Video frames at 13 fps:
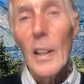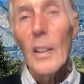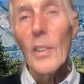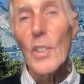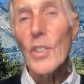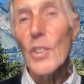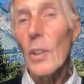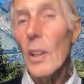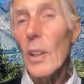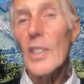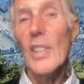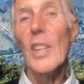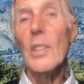The soil
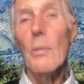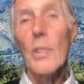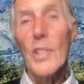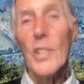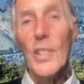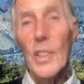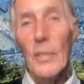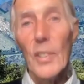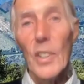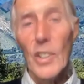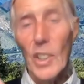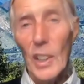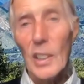is there to receive the
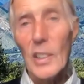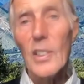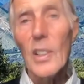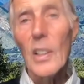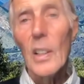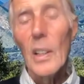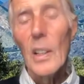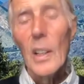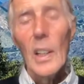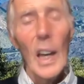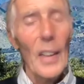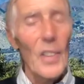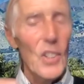seeds.
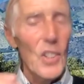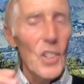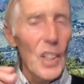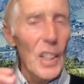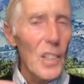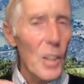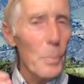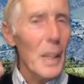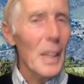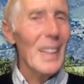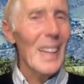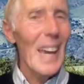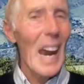And the seeds are being
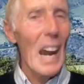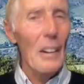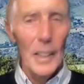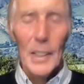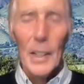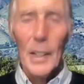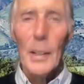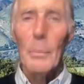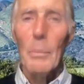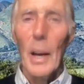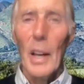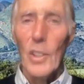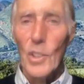carried
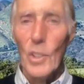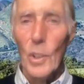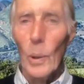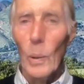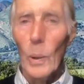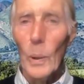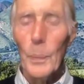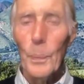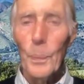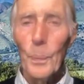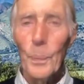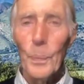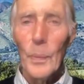by the soul.
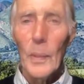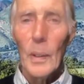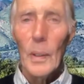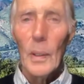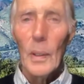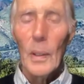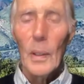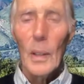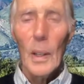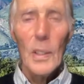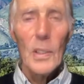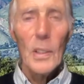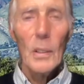
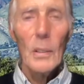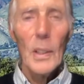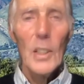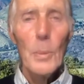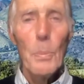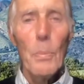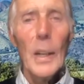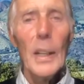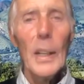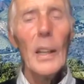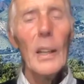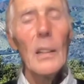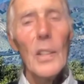And so it's
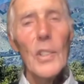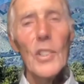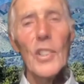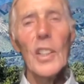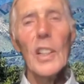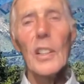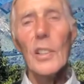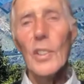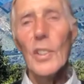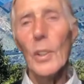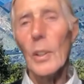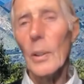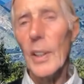bringing seed and
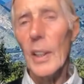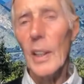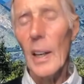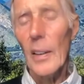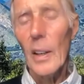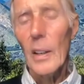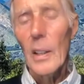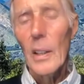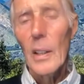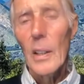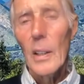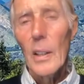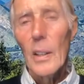soil together.
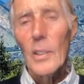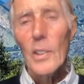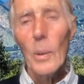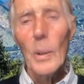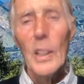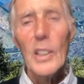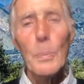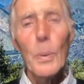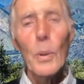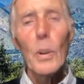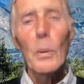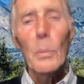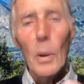So we'll
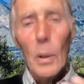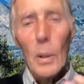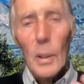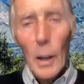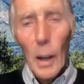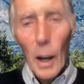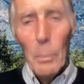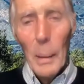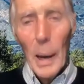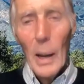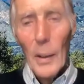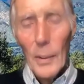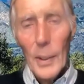explore more
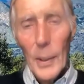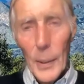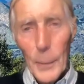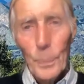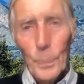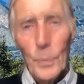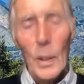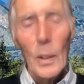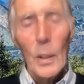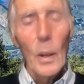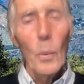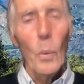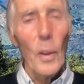about
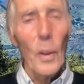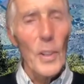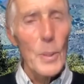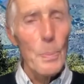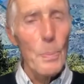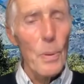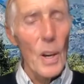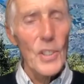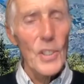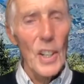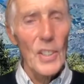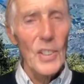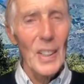what this
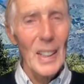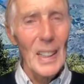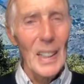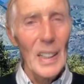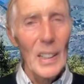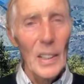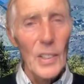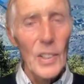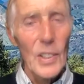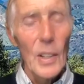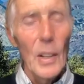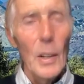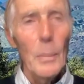process is,
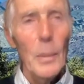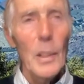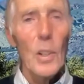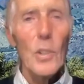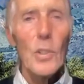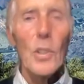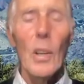because